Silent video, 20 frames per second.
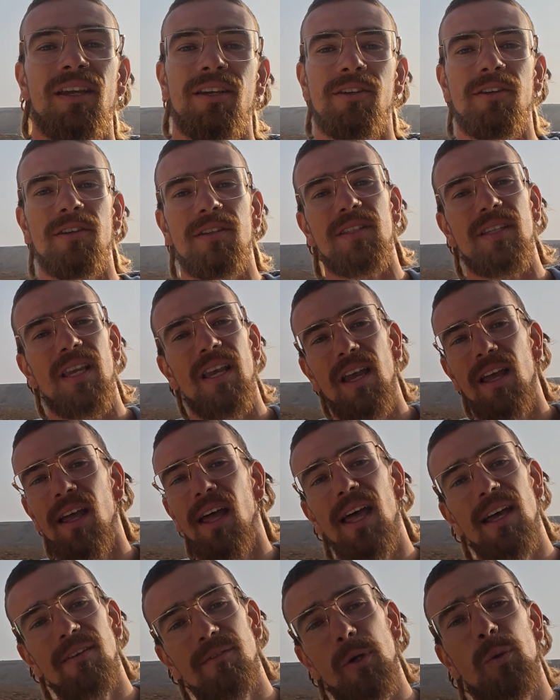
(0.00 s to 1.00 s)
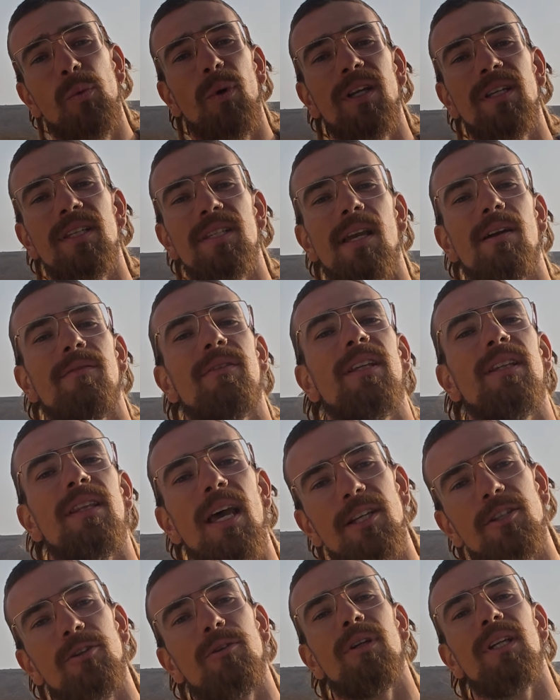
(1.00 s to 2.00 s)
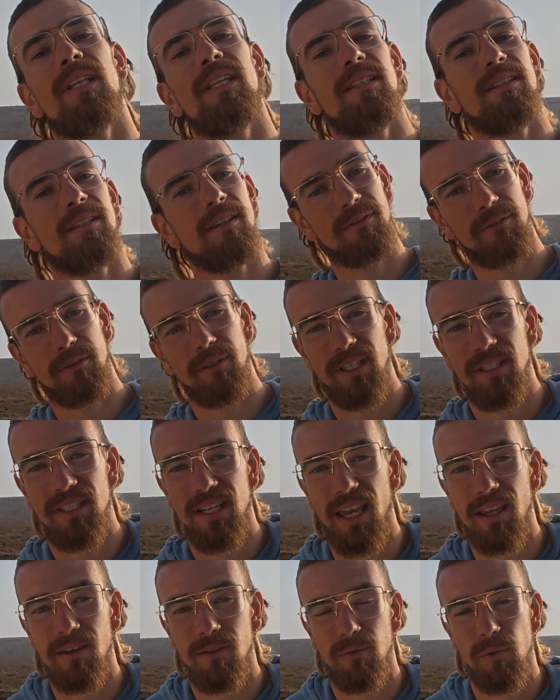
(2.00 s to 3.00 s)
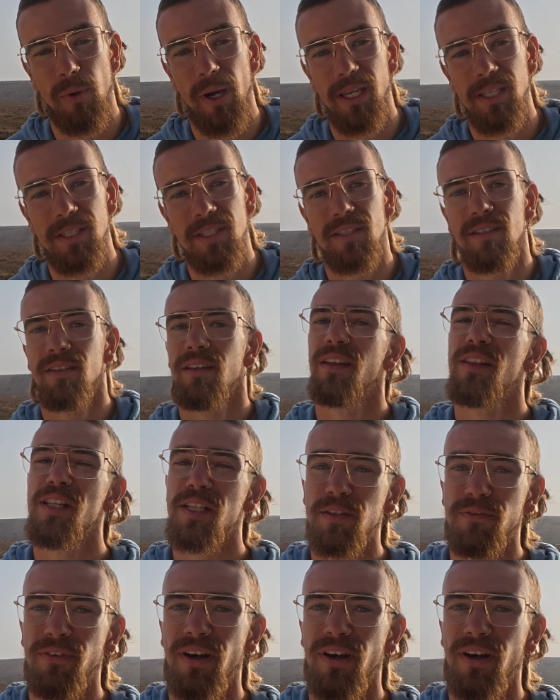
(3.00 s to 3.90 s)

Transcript: because everyone is having naturally different takeoff weights, and that's